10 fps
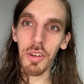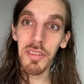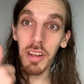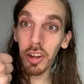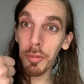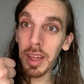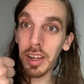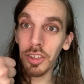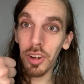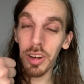Stalker by
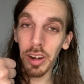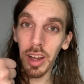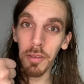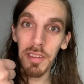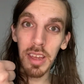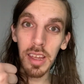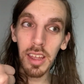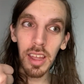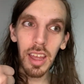Andrei Tarkovsky,